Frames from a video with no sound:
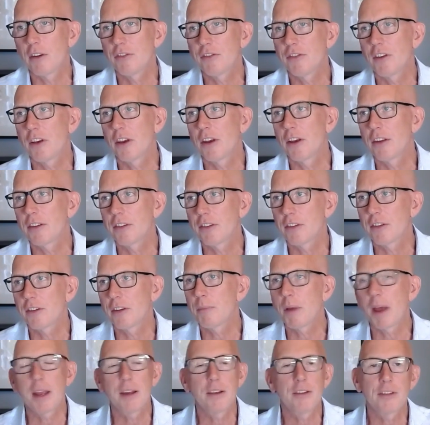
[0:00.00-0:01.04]
first
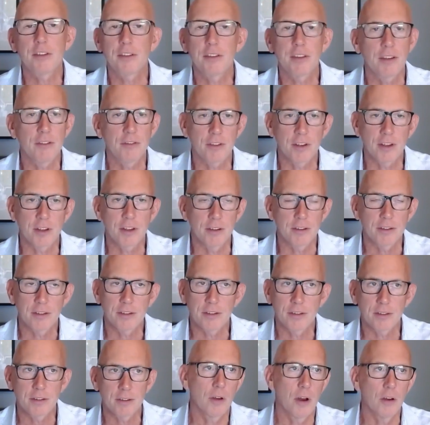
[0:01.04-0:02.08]
paid
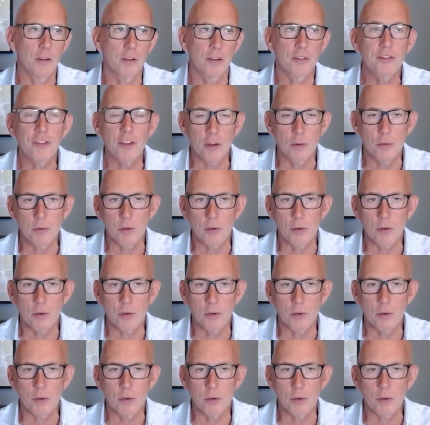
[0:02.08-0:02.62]
certificates on a few